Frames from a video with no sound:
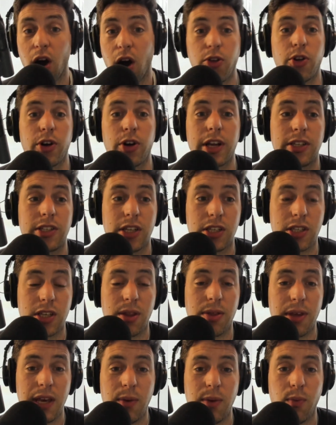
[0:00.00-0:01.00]
other
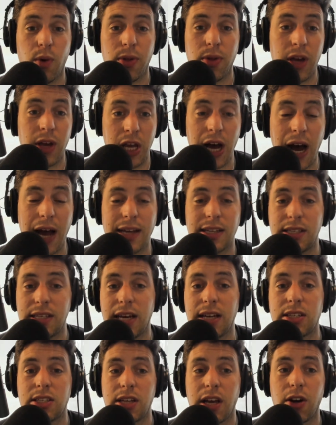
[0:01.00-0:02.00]
consistent theme with guys
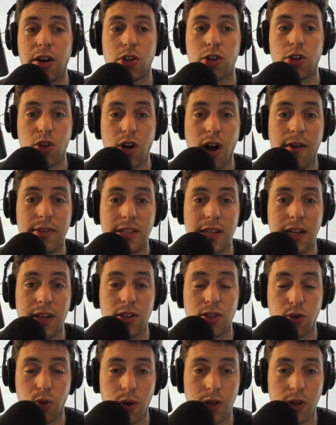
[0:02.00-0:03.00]
Dan Snyder has
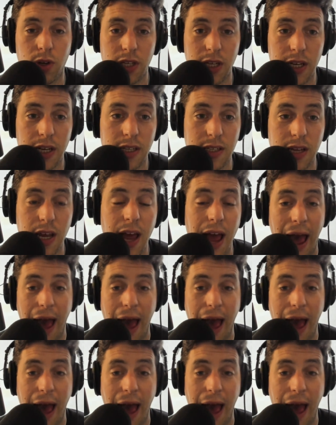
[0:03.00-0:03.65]
gravitated towards is